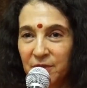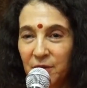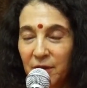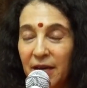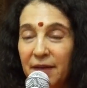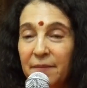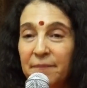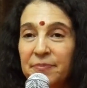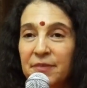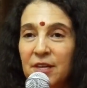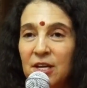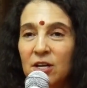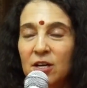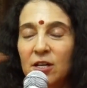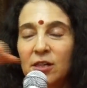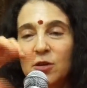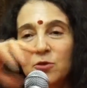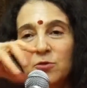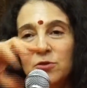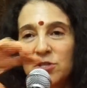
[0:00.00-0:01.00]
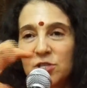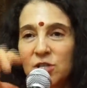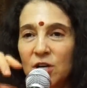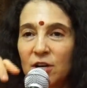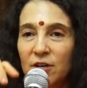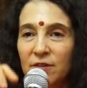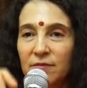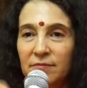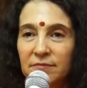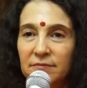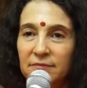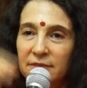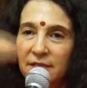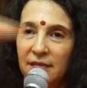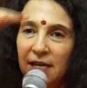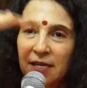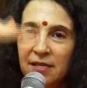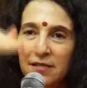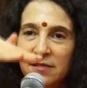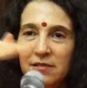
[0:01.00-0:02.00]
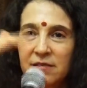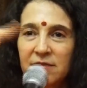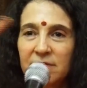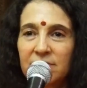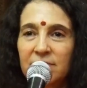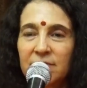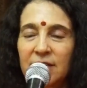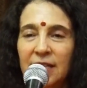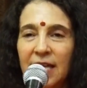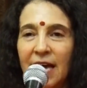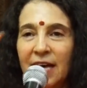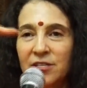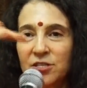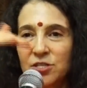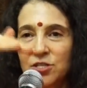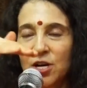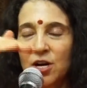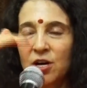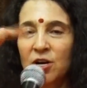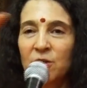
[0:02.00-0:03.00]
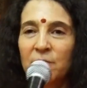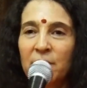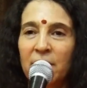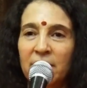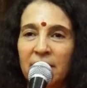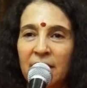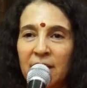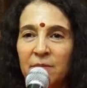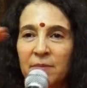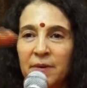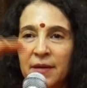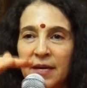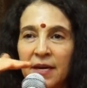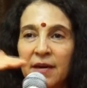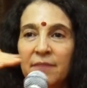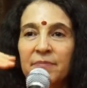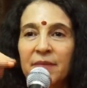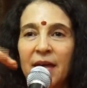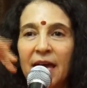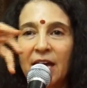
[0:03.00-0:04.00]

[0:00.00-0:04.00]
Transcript: Okay. Closed jar. Nice glass jar, about yay big.